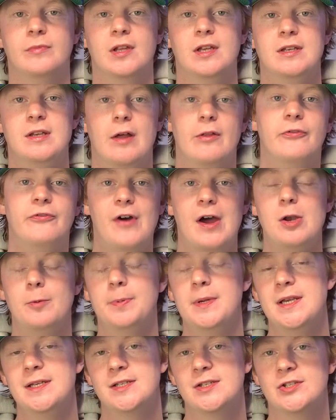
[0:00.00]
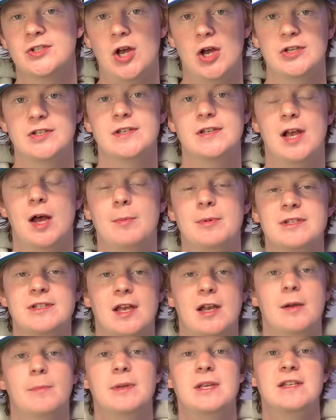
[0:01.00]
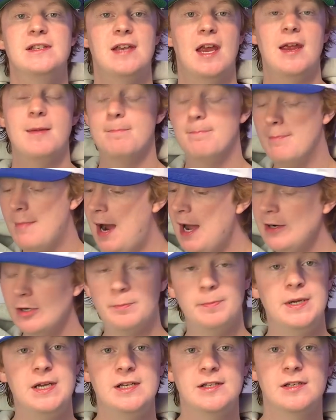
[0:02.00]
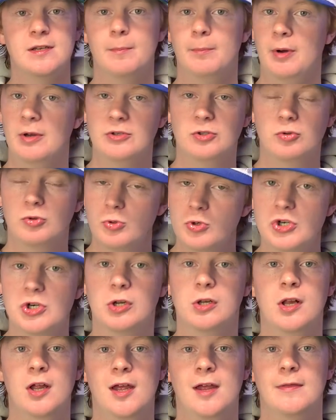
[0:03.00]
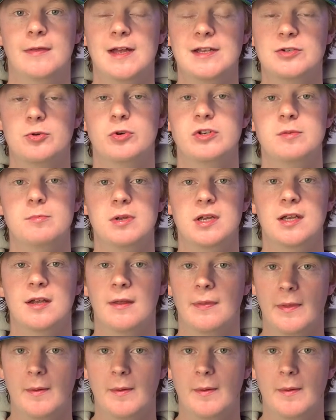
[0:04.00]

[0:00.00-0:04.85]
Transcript: Now, the final piece of Sauce's helmet setup is a minor piece, but crucial. That's going to be the